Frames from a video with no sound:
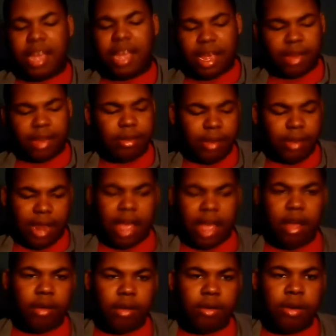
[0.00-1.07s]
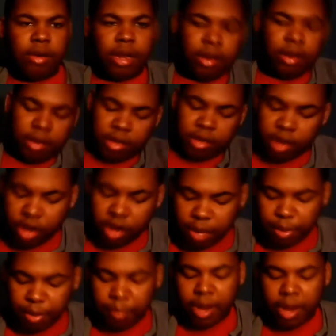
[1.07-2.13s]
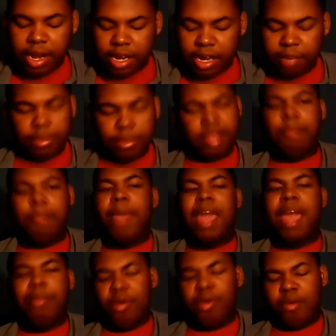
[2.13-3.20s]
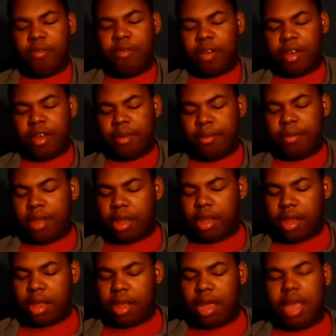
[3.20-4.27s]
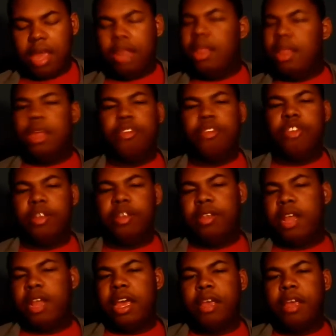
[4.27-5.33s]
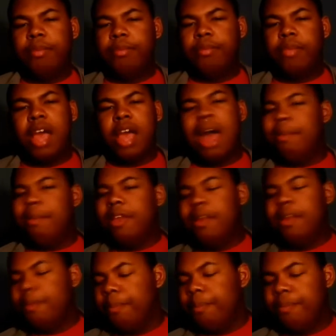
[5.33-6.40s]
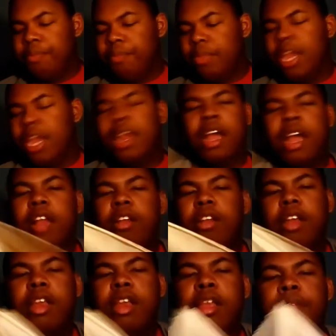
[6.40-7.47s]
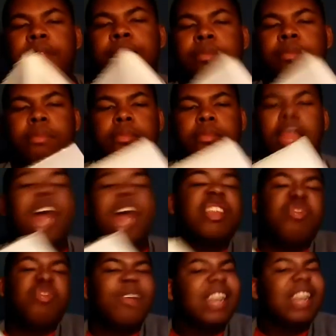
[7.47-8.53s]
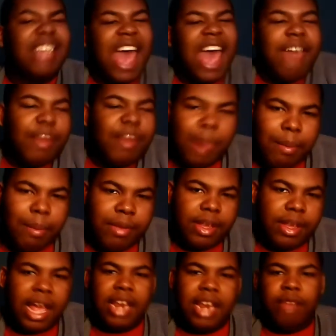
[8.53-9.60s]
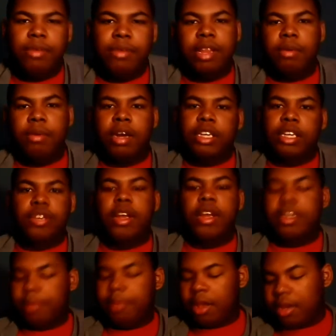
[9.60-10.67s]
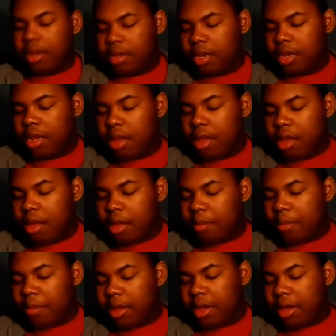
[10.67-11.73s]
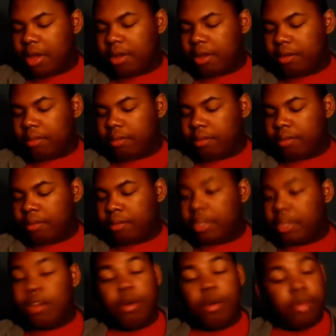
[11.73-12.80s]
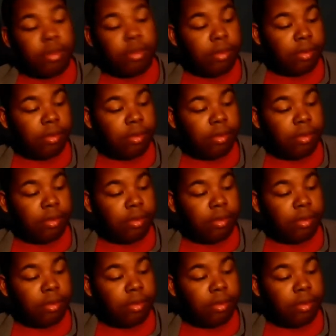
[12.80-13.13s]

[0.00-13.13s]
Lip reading: that down, turned up the brightness, put the paper over it, and then just like copied it and then colored it in. I just wanted to have it in my book. I didn't really want to draw it, to be honest. But this whole